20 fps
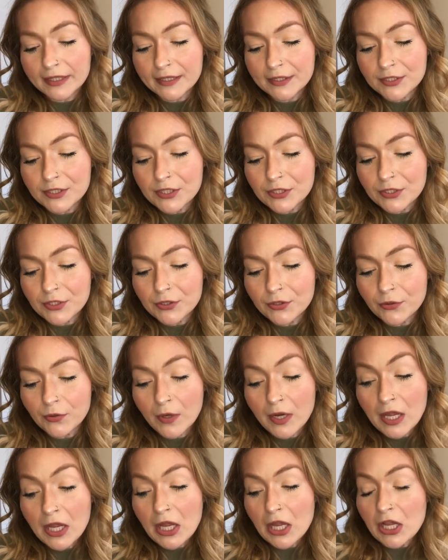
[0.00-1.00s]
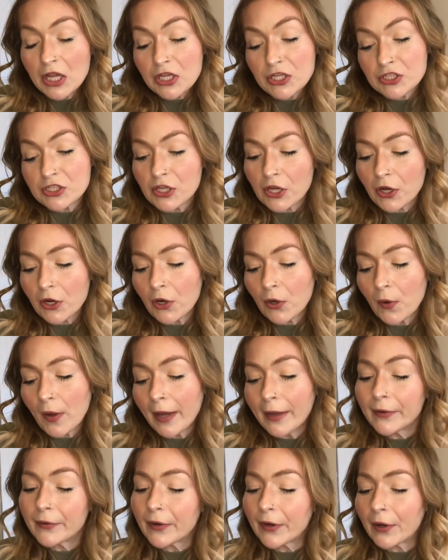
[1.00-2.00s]
into. So I
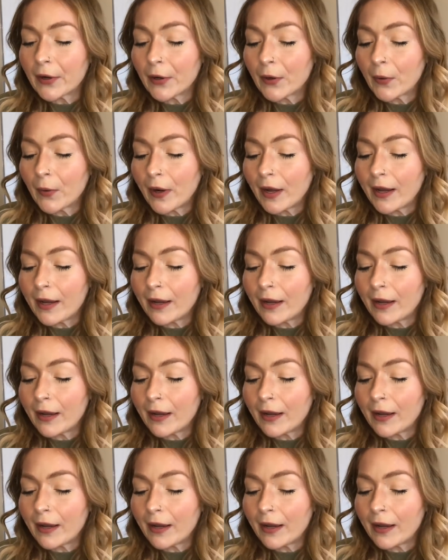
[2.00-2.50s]
don't know.